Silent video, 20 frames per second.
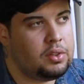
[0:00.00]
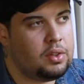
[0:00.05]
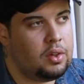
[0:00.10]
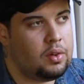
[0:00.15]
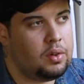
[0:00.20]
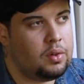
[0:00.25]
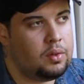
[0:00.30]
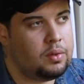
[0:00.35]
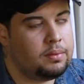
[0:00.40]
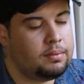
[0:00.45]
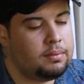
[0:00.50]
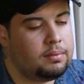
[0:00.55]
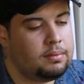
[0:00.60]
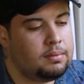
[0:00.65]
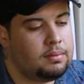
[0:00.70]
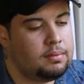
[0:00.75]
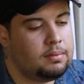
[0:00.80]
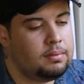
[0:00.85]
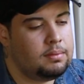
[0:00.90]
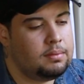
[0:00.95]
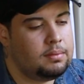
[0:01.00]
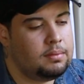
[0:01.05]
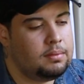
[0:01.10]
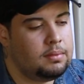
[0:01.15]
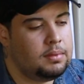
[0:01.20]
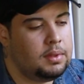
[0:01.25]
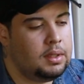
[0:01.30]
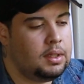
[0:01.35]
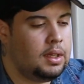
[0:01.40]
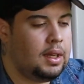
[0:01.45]
So
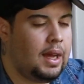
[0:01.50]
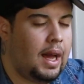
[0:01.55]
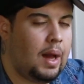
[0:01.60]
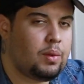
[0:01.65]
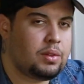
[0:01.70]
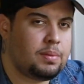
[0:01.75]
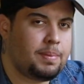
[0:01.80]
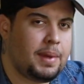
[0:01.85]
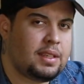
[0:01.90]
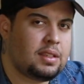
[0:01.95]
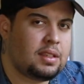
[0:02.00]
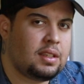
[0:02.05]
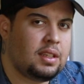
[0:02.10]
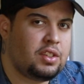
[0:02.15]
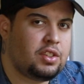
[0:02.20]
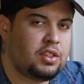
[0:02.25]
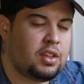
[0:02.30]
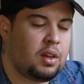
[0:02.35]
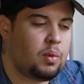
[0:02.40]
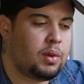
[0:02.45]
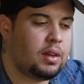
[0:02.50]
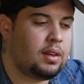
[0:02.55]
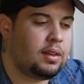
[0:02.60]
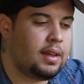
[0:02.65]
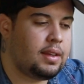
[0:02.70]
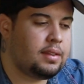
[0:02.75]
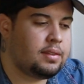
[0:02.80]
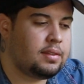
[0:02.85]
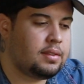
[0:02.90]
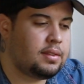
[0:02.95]
I was basically stuck with a
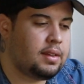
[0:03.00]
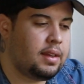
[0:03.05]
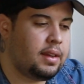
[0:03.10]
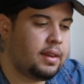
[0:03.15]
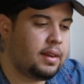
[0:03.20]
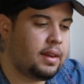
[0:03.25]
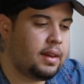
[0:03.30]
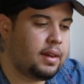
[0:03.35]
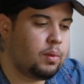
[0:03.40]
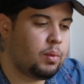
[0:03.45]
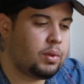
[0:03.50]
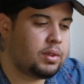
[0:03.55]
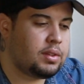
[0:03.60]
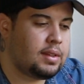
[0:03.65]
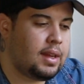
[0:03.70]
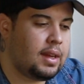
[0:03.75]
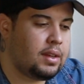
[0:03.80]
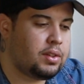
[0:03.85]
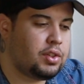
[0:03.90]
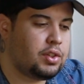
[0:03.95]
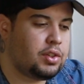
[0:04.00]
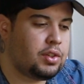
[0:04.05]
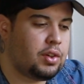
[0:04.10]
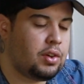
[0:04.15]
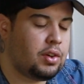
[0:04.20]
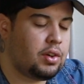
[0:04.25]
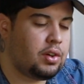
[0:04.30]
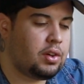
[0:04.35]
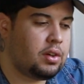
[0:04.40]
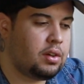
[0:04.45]
lens, and I was not
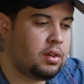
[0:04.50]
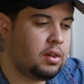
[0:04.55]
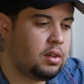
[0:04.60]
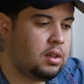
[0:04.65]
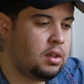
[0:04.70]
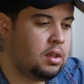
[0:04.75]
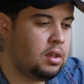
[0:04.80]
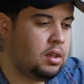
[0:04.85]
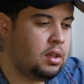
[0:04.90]
sure